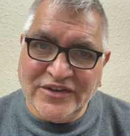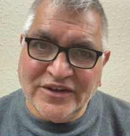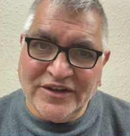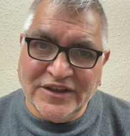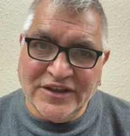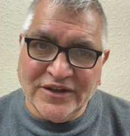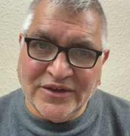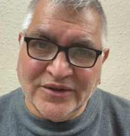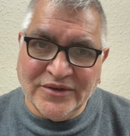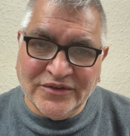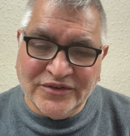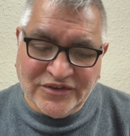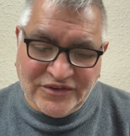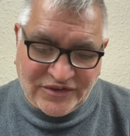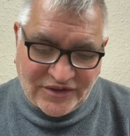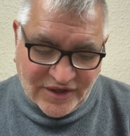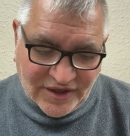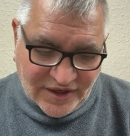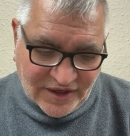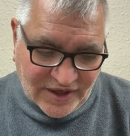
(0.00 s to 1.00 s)
I
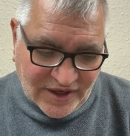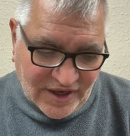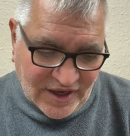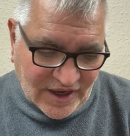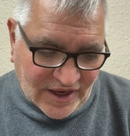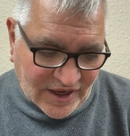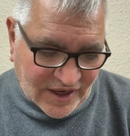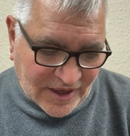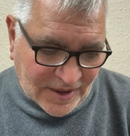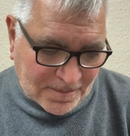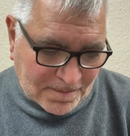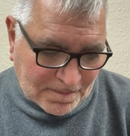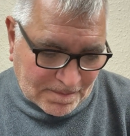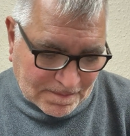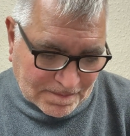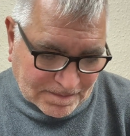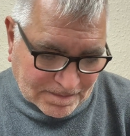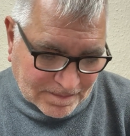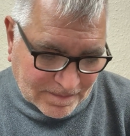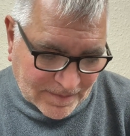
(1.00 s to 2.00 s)
use.
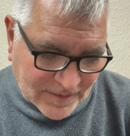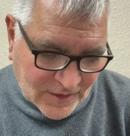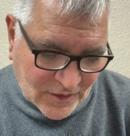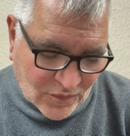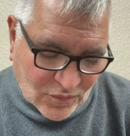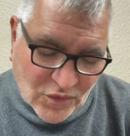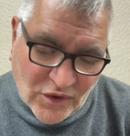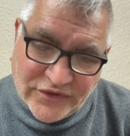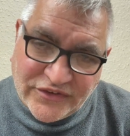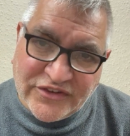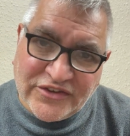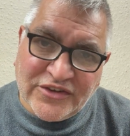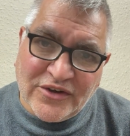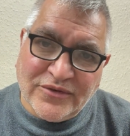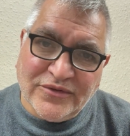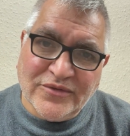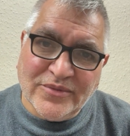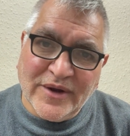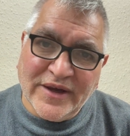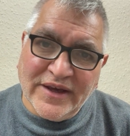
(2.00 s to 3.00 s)
What
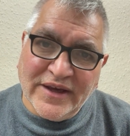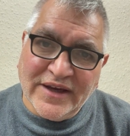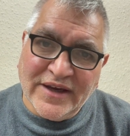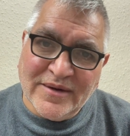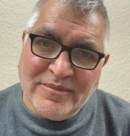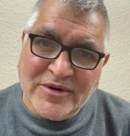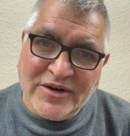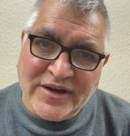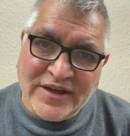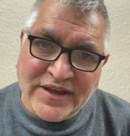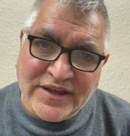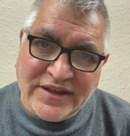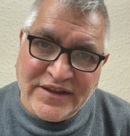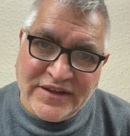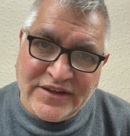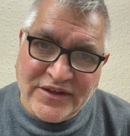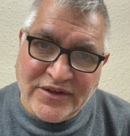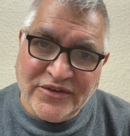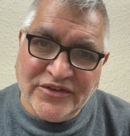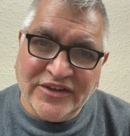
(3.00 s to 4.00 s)
software am I
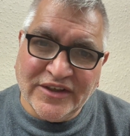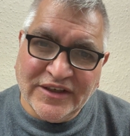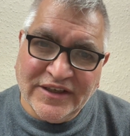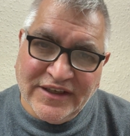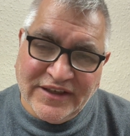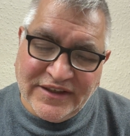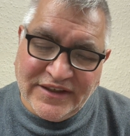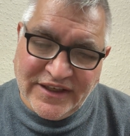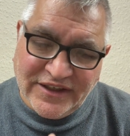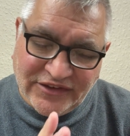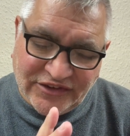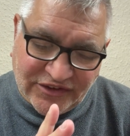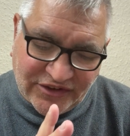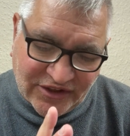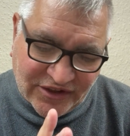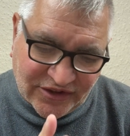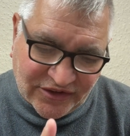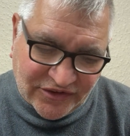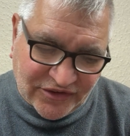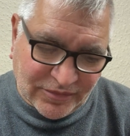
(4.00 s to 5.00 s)
using? Let's
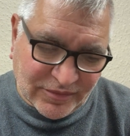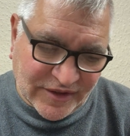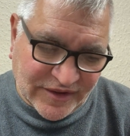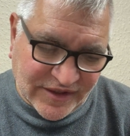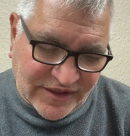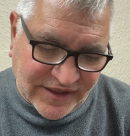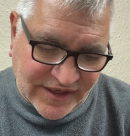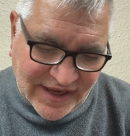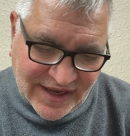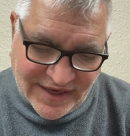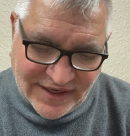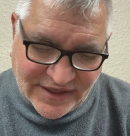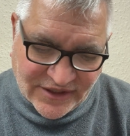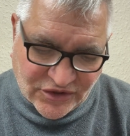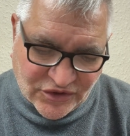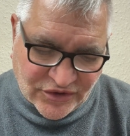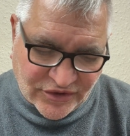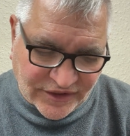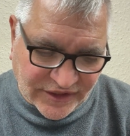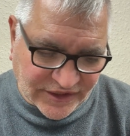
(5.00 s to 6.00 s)
start with the
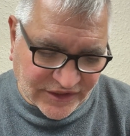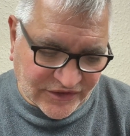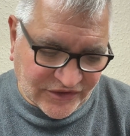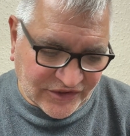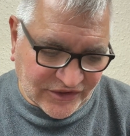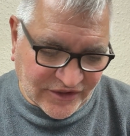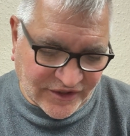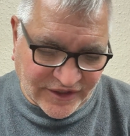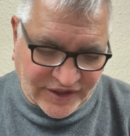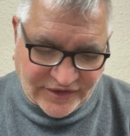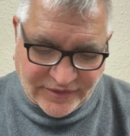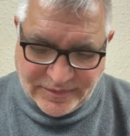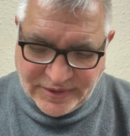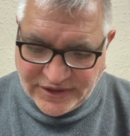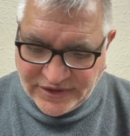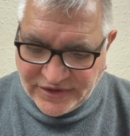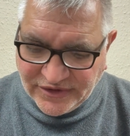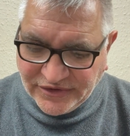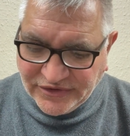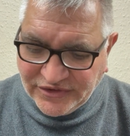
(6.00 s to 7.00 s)
electronic side,
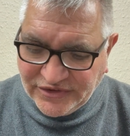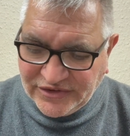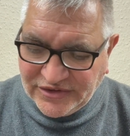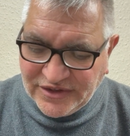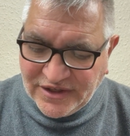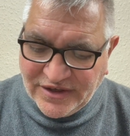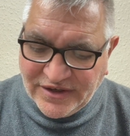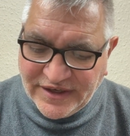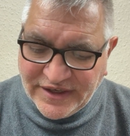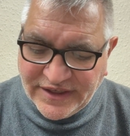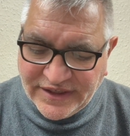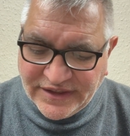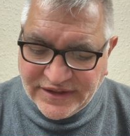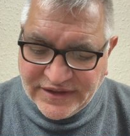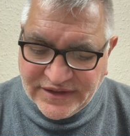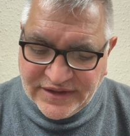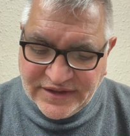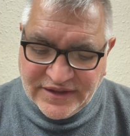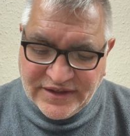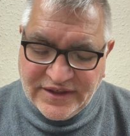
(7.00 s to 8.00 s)
because
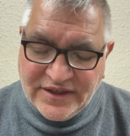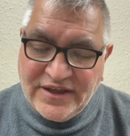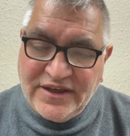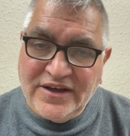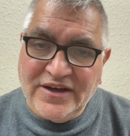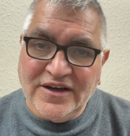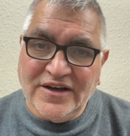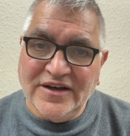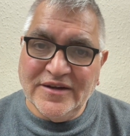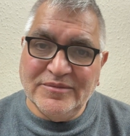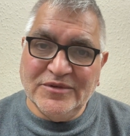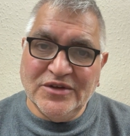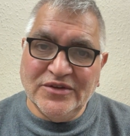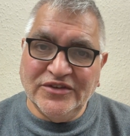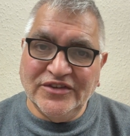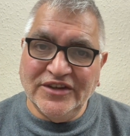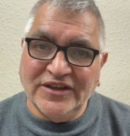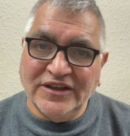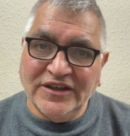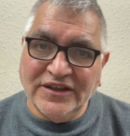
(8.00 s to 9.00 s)
I'm
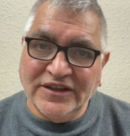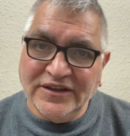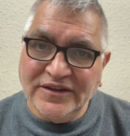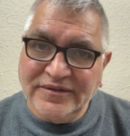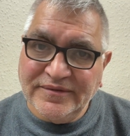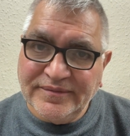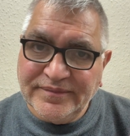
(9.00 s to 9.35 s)
using an